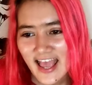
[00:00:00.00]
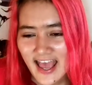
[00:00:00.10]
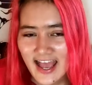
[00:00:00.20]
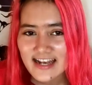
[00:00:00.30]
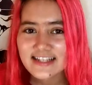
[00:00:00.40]

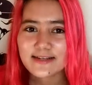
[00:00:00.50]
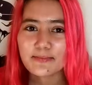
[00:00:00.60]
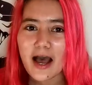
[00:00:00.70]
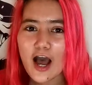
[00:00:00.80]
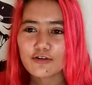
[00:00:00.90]
and it's
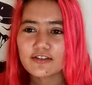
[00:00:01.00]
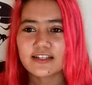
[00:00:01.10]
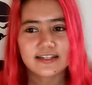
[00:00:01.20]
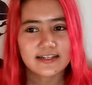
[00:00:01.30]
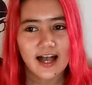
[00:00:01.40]
about
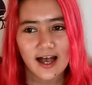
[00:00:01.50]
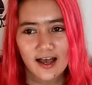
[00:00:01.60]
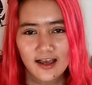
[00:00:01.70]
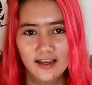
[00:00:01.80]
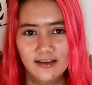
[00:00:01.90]
this
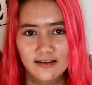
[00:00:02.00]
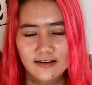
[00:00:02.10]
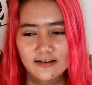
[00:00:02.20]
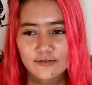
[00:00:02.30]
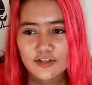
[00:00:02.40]
guy
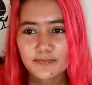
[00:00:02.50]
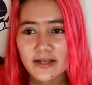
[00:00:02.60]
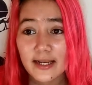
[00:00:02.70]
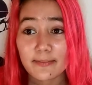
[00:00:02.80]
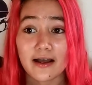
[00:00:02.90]
who's
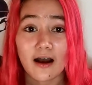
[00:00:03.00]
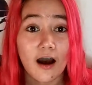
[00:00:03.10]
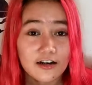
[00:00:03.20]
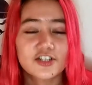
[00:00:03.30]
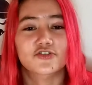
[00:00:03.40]
played by
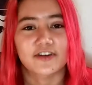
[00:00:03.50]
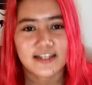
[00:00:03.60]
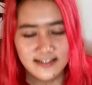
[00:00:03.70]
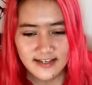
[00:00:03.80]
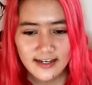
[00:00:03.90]
Arnold
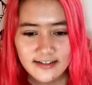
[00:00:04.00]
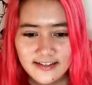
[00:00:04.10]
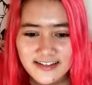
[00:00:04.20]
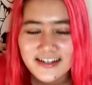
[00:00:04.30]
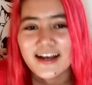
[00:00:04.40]

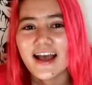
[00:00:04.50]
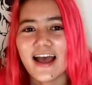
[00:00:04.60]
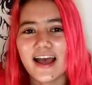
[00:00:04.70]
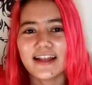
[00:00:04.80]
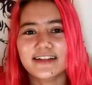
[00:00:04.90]
Schwarzenegger,
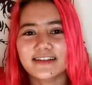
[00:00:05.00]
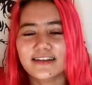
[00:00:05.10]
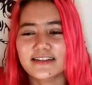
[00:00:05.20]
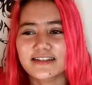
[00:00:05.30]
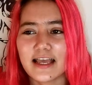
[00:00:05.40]
and
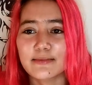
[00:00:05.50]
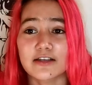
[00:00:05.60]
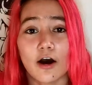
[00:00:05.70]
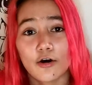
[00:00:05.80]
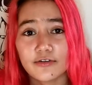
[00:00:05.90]
his name
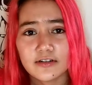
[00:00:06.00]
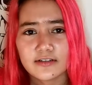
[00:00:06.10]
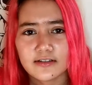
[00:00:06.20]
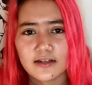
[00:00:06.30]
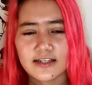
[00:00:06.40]
is
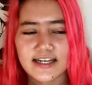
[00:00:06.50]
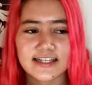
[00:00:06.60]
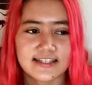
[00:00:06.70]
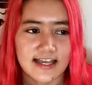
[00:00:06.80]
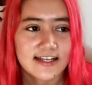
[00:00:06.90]
Howard. He's like
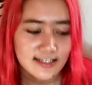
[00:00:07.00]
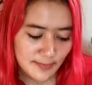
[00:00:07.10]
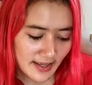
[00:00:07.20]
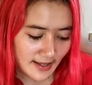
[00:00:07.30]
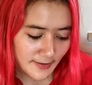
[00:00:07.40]
a
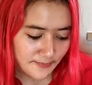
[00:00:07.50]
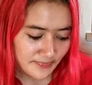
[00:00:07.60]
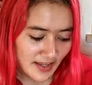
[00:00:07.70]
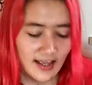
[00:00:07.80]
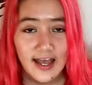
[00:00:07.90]
salesman,
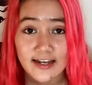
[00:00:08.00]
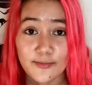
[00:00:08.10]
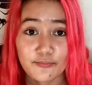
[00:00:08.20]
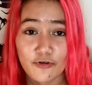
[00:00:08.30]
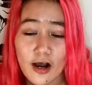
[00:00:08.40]
and
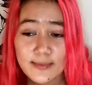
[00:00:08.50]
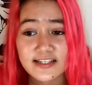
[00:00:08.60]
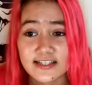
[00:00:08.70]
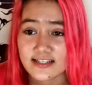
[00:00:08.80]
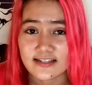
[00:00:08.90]
he
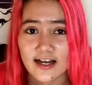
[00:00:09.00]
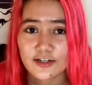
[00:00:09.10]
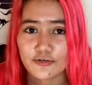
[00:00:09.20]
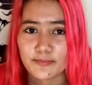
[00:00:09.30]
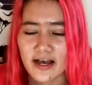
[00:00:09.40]
promised his
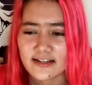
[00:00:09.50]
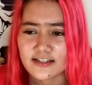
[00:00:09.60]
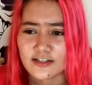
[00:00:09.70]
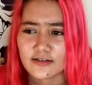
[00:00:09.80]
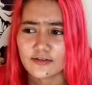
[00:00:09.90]
son to buy
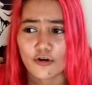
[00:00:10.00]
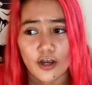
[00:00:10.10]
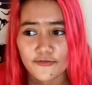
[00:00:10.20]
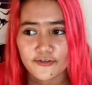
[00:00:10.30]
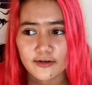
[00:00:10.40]
this
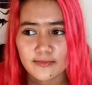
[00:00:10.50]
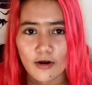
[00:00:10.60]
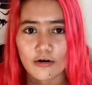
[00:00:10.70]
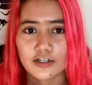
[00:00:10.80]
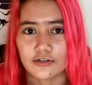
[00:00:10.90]
toy film
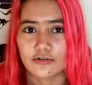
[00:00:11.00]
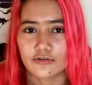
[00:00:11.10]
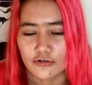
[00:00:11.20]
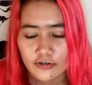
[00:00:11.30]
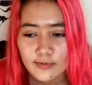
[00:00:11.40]
called
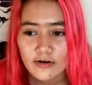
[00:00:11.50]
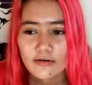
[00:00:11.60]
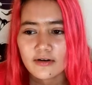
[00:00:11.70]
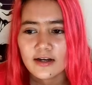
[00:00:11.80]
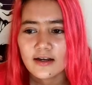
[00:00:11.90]

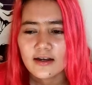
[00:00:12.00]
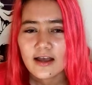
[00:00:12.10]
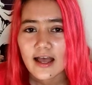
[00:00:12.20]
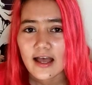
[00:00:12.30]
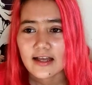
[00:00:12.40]
Turbo,
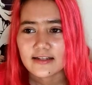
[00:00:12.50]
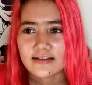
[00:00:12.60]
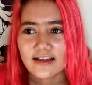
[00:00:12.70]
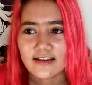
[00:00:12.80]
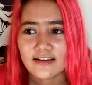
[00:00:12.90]
and
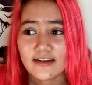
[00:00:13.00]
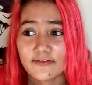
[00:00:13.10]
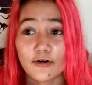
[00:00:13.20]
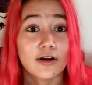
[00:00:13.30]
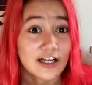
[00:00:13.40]
then he
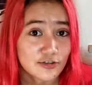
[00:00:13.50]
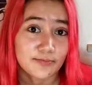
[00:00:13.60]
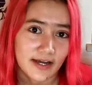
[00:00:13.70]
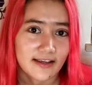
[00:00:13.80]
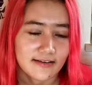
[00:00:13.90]
forgot to
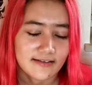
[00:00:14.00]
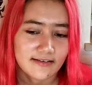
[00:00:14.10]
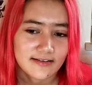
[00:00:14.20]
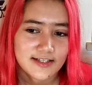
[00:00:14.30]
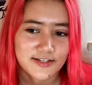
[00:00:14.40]
buy it.
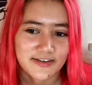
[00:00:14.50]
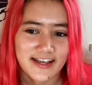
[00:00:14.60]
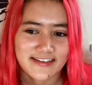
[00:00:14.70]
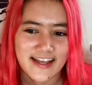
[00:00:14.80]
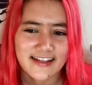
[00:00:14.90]
So
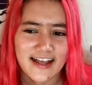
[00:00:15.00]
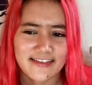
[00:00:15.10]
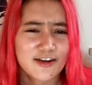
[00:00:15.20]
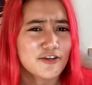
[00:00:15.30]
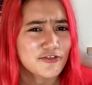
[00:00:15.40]
yeah, then I think on